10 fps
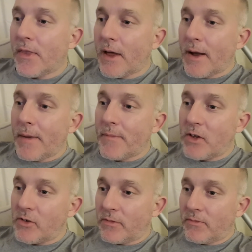
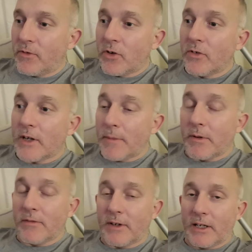there's a good
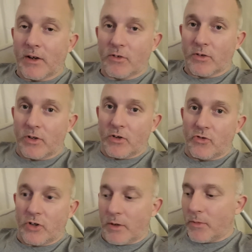couple of videos on
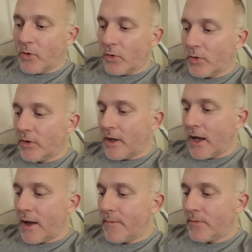YouTube called
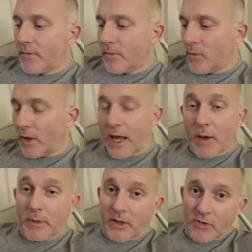
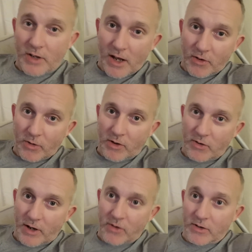how big are stars, or the
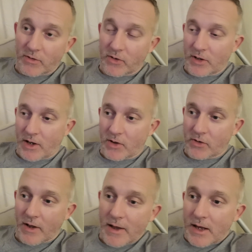sizes of stars.